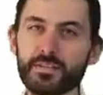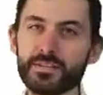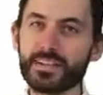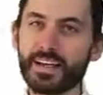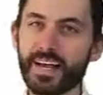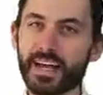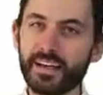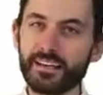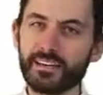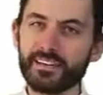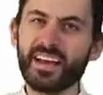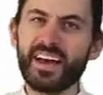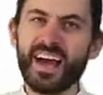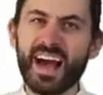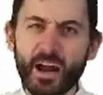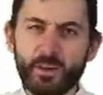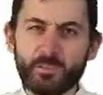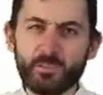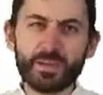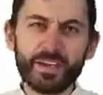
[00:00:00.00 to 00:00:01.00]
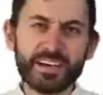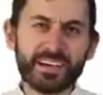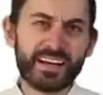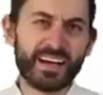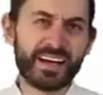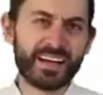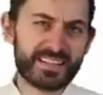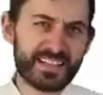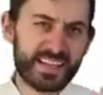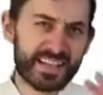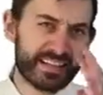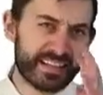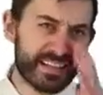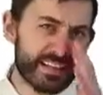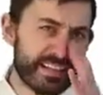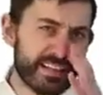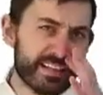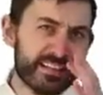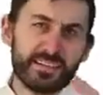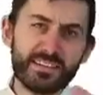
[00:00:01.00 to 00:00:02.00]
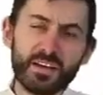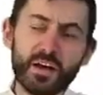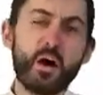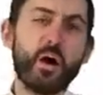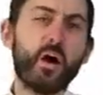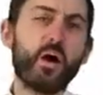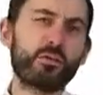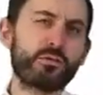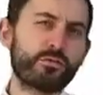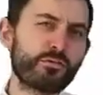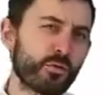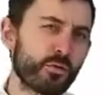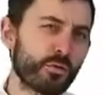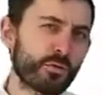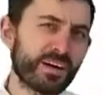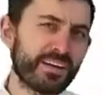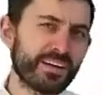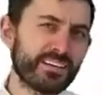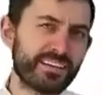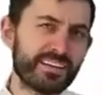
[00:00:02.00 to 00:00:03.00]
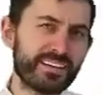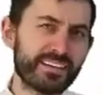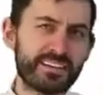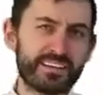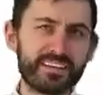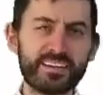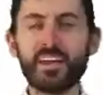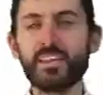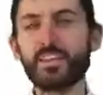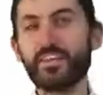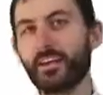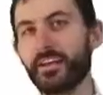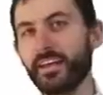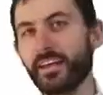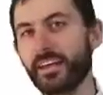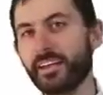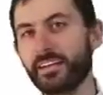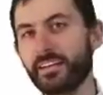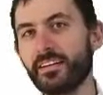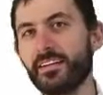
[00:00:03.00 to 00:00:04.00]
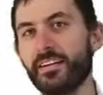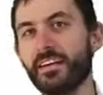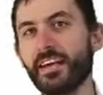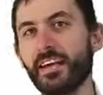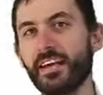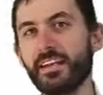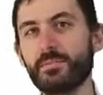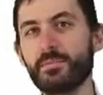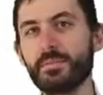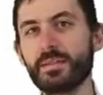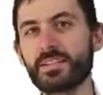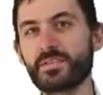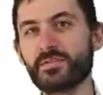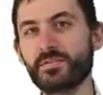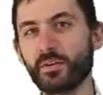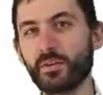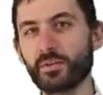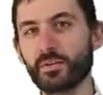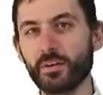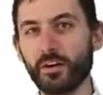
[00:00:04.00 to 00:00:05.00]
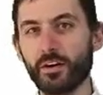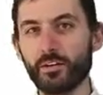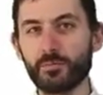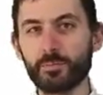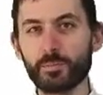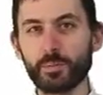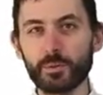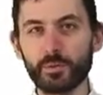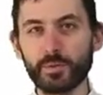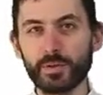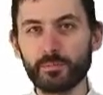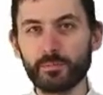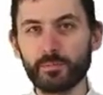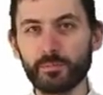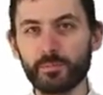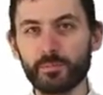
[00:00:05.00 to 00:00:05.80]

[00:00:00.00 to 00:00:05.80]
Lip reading: days, I realized that these are 4 ideas that are hidden in the mitzvot of Purim.